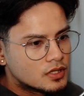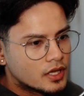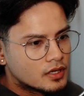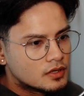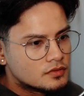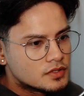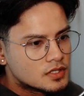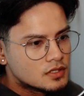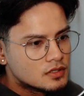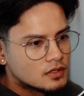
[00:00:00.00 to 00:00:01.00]

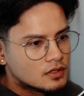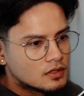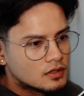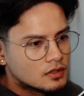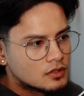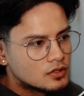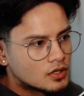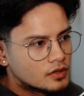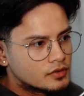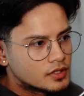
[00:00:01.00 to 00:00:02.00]
negatives, we
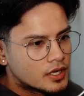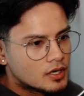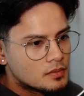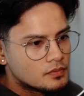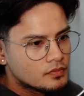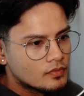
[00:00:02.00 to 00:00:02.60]
cover that up.